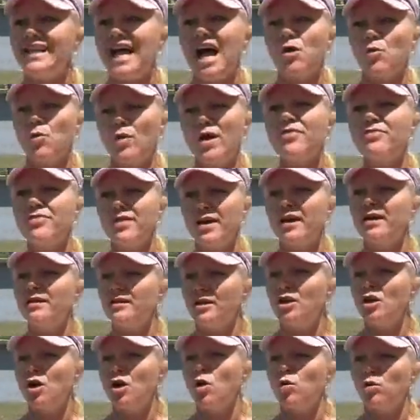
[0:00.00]
not with
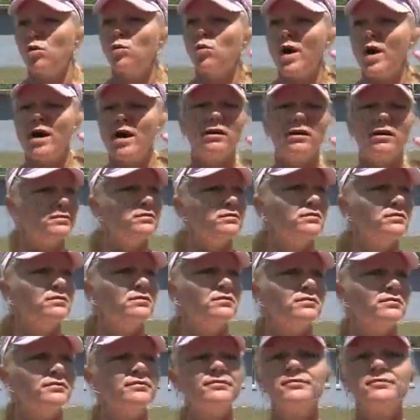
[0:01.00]
it, you know, well
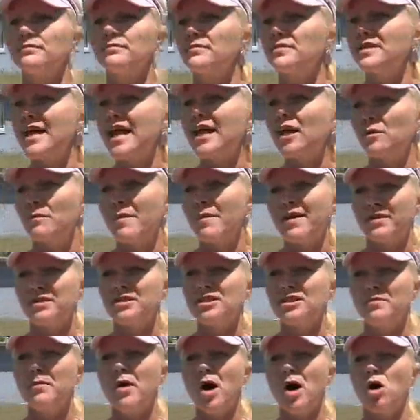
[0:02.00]
taken by
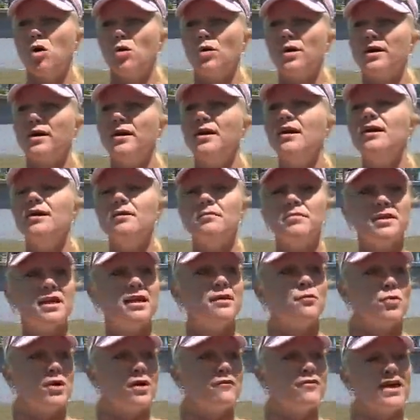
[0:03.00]
the smoke. But
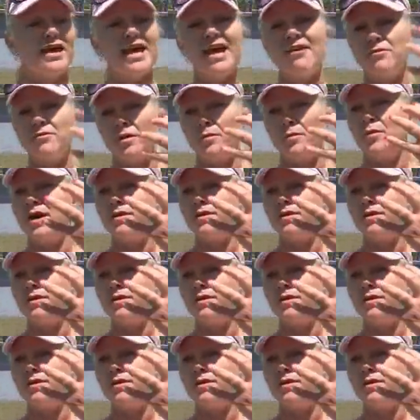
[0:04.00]
then when they gave him the